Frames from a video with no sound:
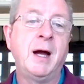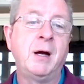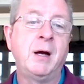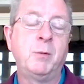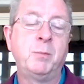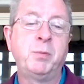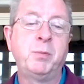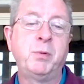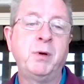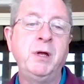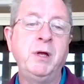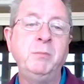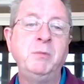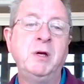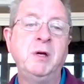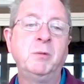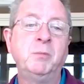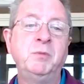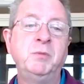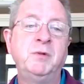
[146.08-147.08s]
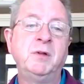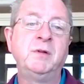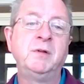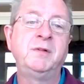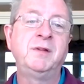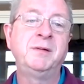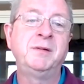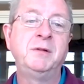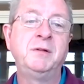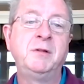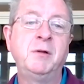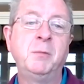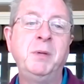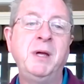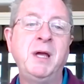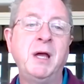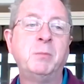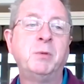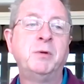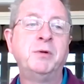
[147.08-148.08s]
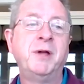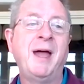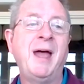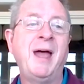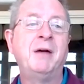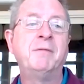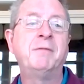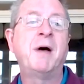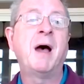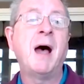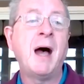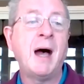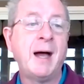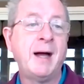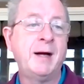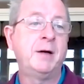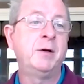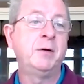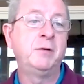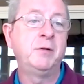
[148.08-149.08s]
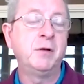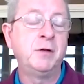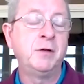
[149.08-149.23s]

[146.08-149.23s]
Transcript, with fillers: higher premiums is to be able to have higher